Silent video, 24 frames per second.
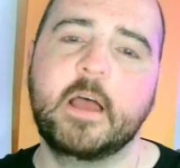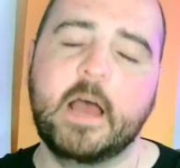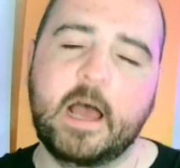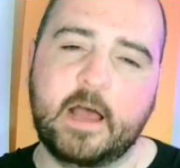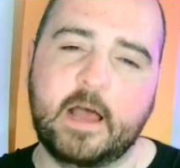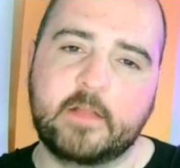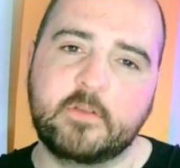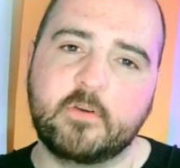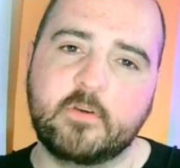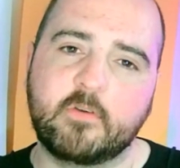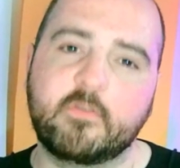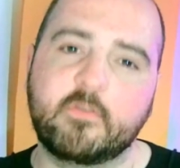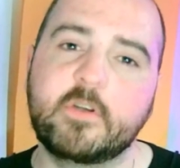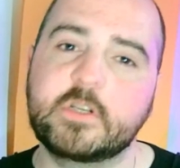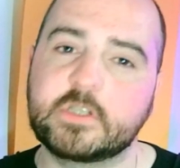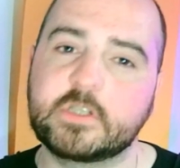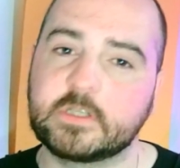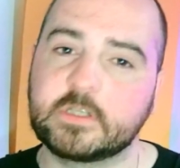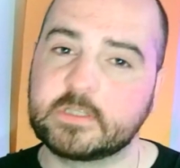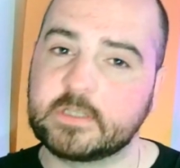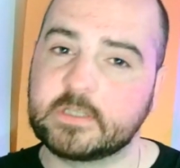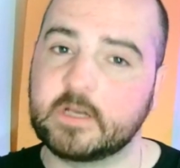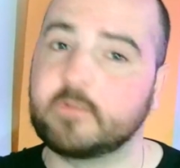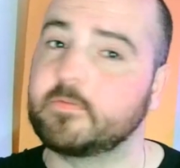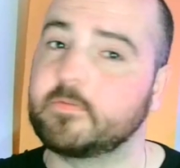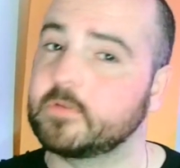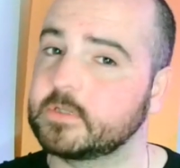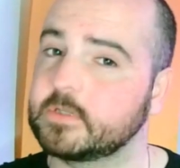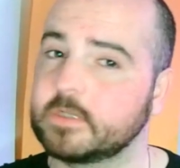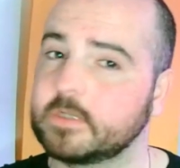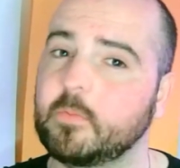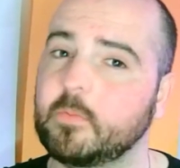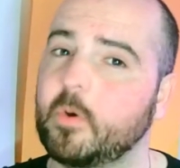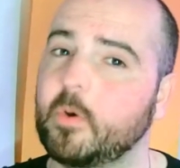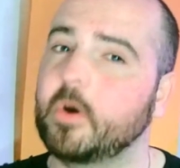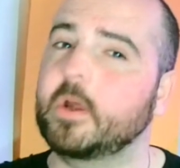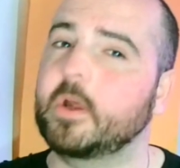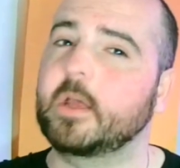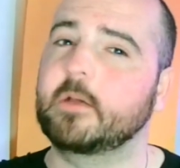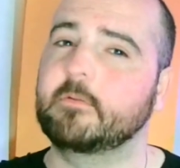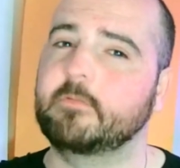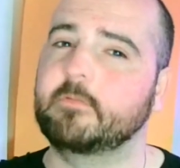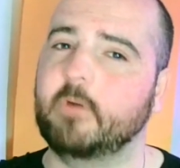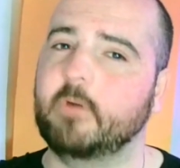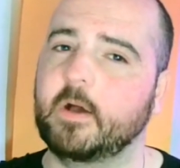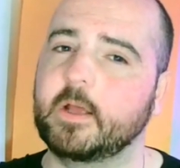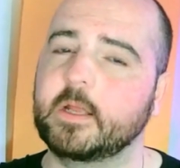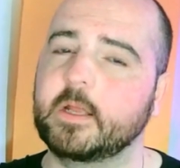and your original Cipher is still working
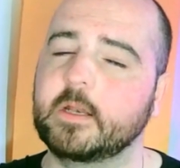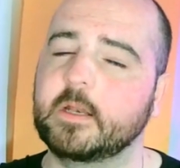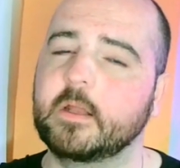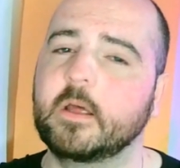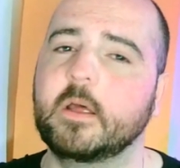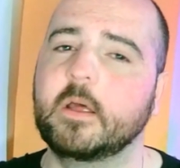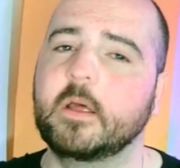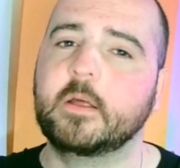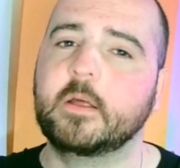fine,